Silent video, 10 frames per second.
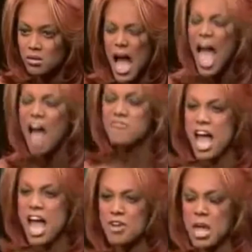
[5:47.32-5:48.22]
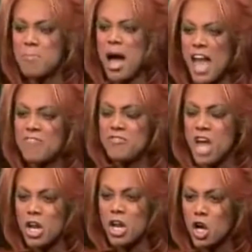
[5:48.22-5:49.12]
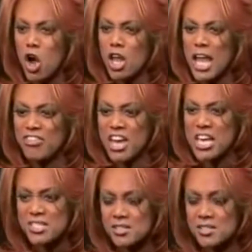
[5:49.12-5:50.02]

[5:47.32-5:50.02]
I have never in my life yelled at a girl like this.